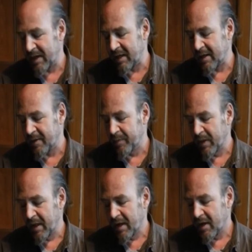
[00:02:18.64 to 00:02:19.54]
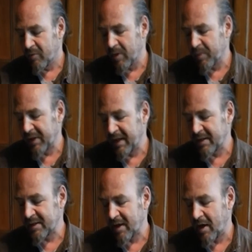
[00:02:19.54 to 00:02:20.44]
mania,
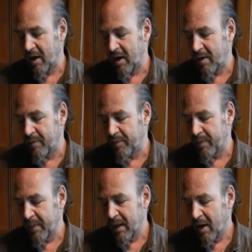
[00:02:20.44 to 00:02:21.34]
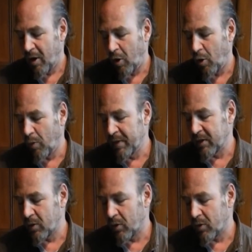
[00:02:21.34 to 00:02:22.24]
replace whole
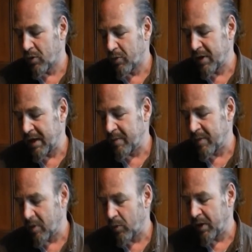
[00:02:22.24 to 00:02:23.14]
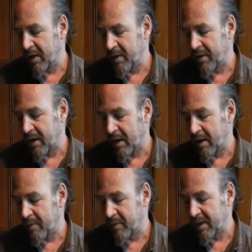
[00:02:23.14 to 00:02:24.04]
milk or cream with
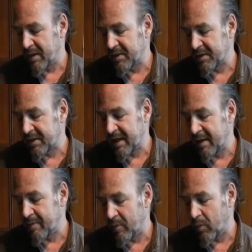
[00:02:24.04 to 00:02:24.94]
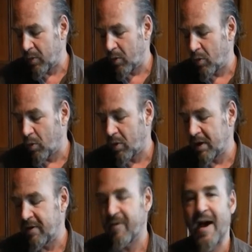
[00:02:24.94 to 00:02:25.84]
skim or
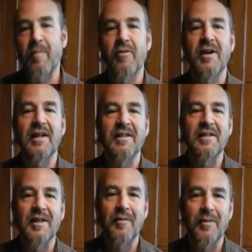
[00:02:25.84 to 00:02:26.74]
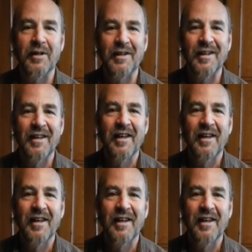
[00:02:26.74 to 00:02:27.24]
evaporated skim milk.